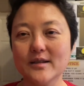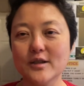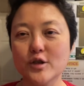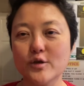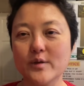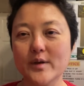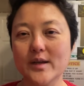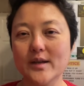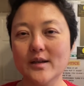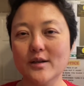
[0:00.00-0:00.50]

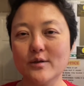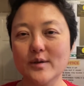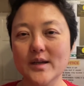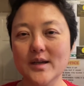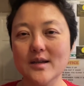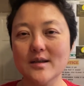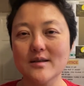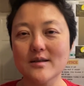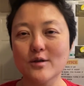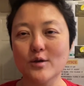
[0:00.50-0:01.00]
3
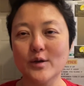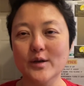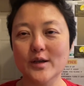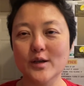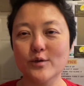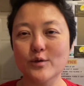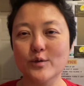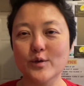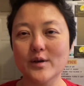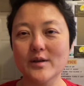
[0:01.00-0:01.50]
degrees, according
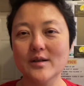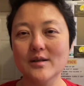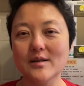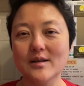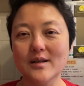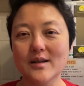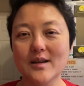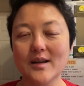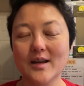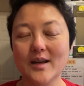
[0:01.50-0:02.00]
to Ronald.
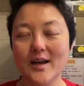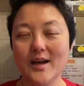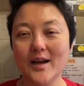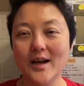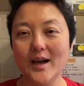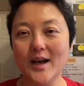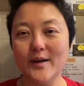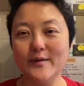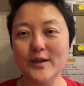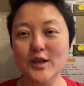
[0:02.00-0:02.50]

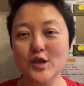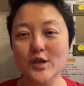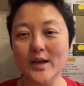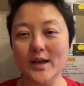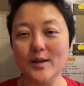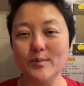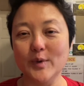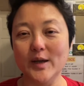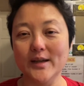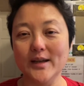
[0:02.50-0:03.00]
I haven't
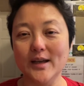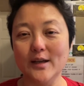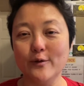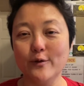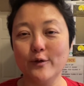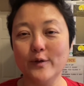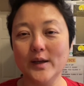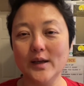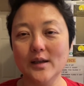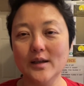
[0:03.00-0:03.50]
checked, but I can
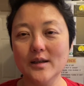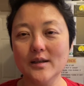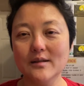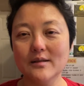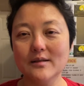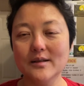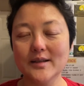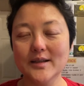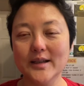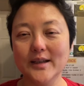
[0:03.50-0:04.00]
feel it
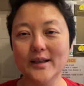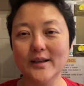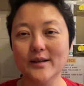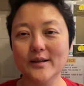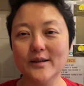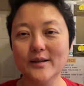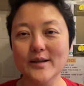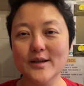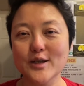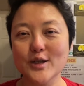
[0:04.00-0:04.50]

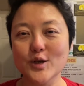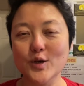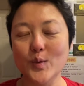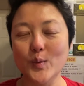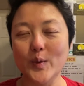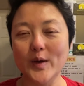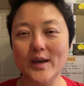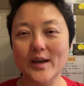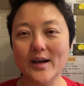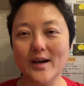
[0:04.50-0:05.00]
here. So
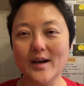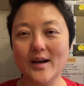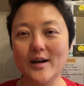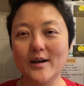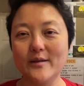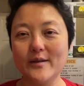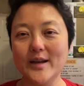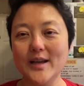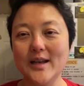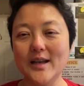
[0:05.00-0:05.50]
we
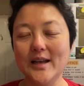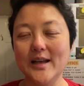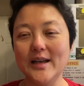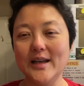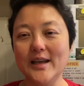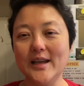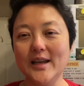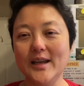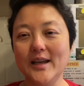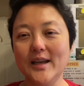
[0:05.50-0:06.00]
are in
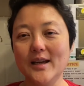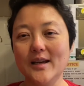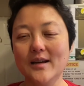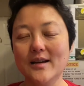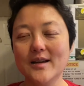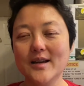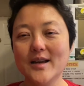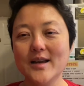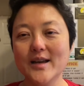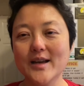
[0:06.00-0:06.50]
the
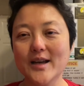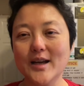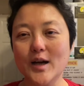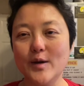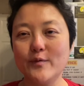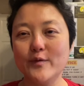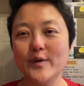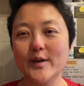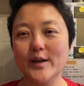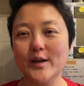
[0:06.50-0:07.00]

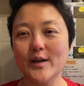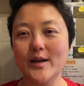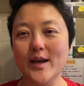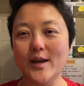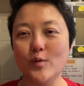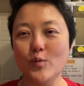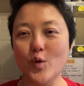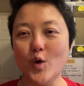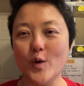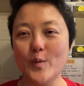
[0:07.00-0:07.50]
comfort
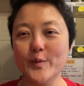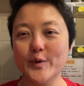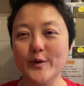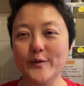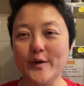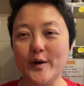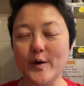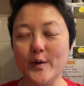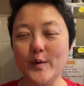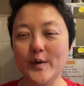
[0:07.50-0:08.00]
and warmth of
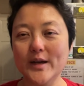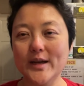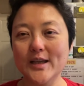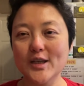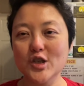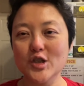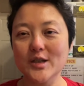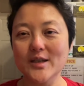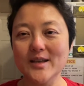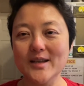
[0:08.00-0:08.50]
our
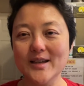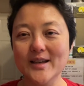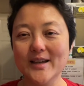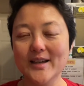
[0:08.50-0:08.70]
kitchen